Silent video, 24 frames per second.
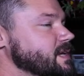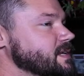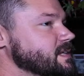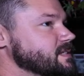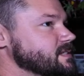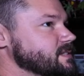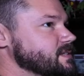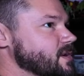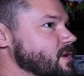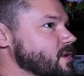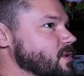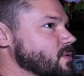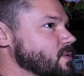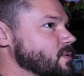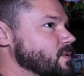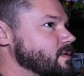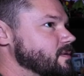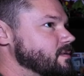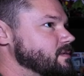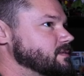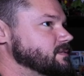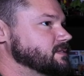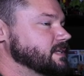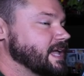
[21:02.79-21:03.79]

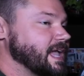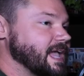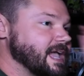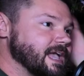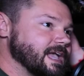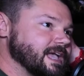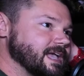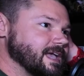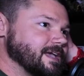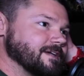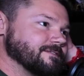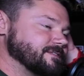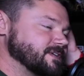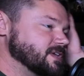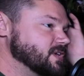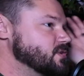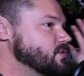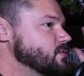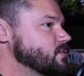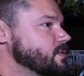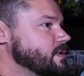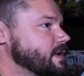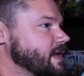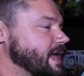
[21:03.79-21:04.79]
So if
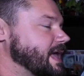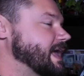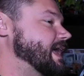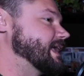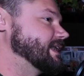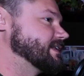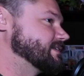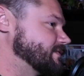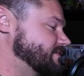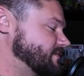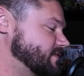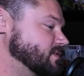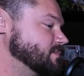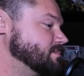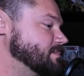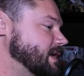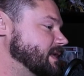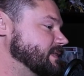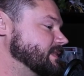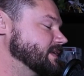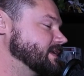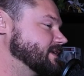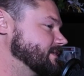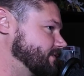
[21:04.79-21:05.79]
you
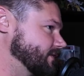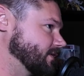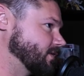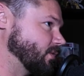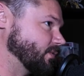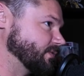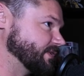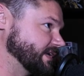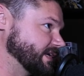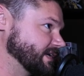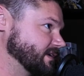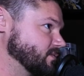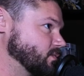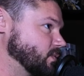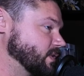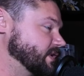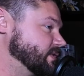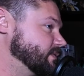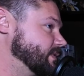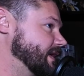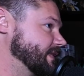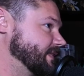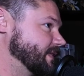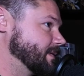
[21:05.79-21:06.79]
meet the difficulty when
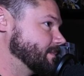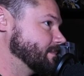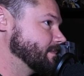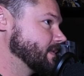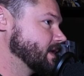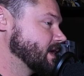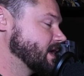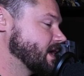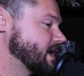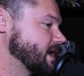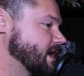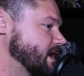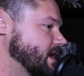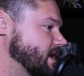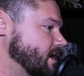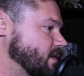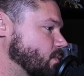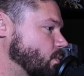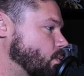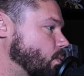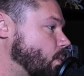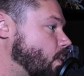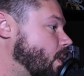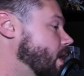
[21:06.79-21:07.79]
you hit them,
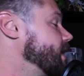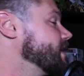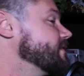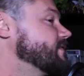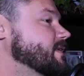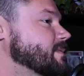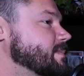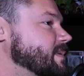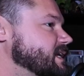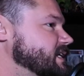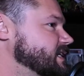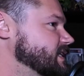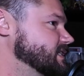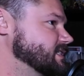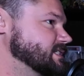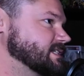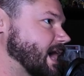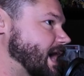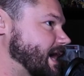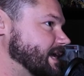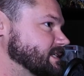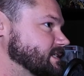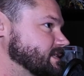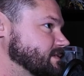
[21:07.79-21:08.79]
one of the minions
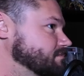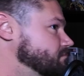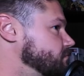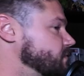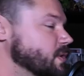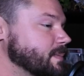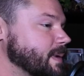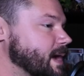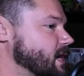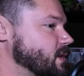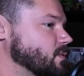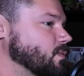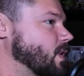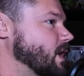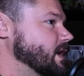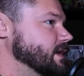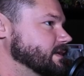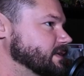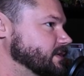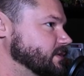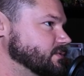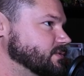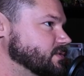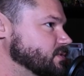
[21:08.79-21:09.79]
dies, no matter what.
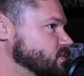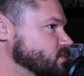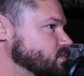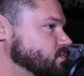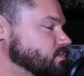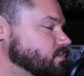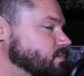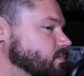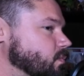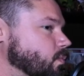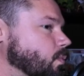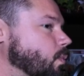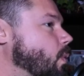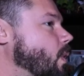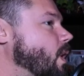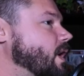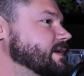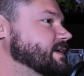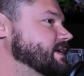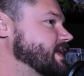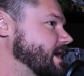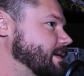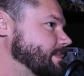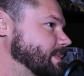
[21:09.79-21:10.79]
You do
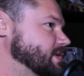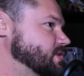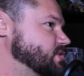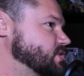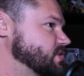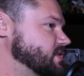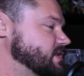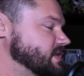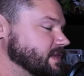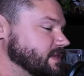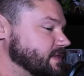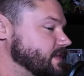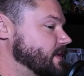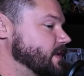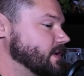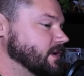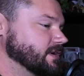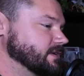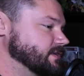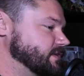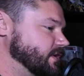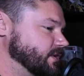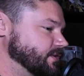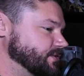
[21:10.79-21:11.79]
1 damage,
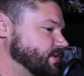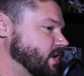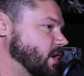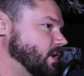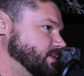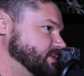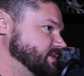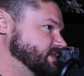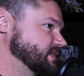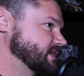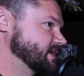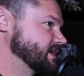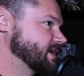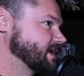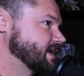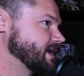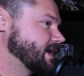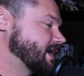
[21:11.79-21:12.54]
they're toast.